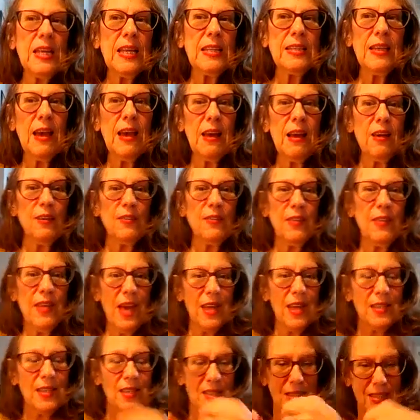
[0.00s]
Now,
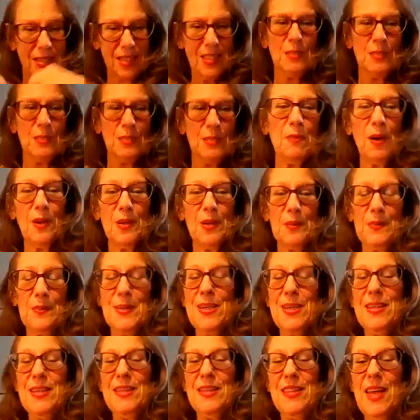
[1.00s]
that's this part of
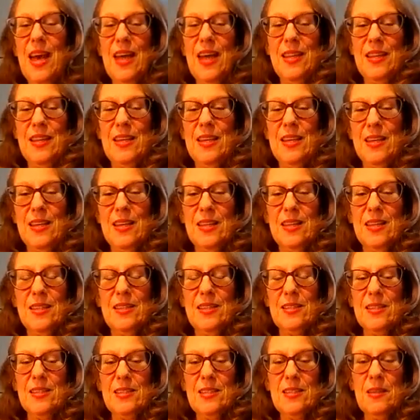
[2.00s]
me that
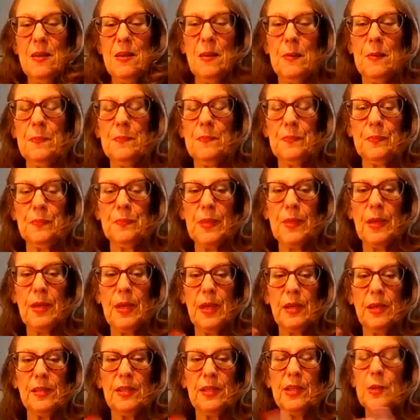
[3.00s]
is
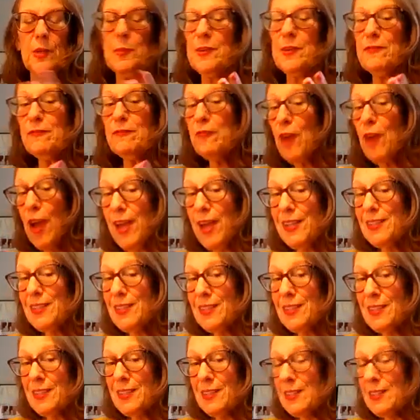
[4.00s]
a little bit
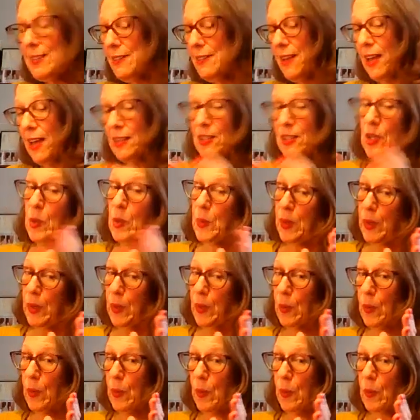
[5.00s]
frightened, not
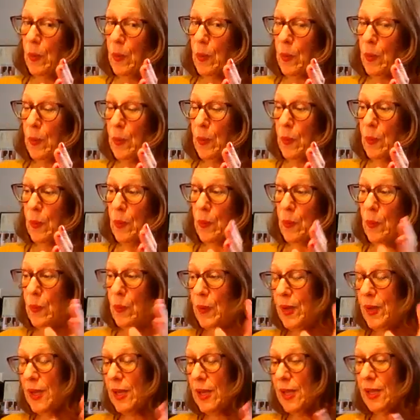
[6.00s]
knowing
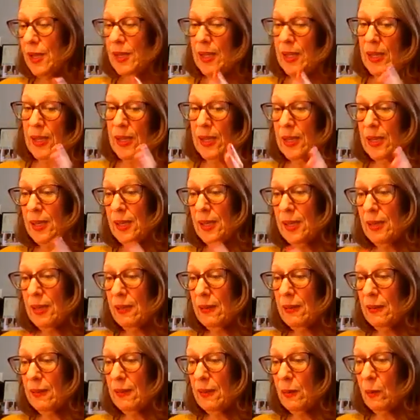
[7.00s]
really
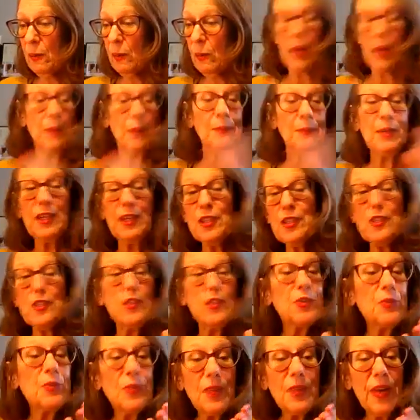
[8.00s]
what I'm going to
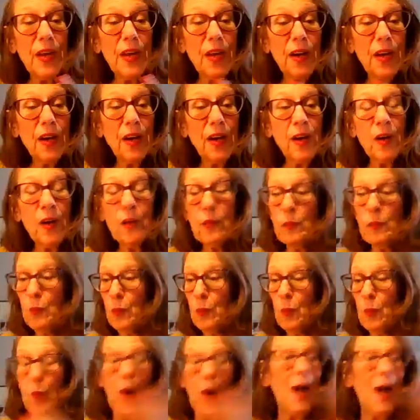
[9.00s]
do there,
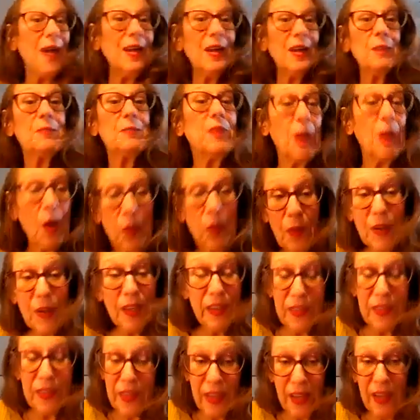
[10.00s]
why I'm
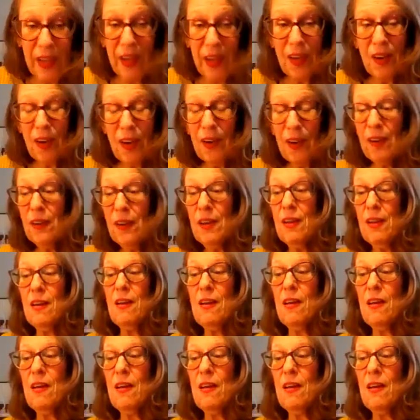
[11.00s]
going there.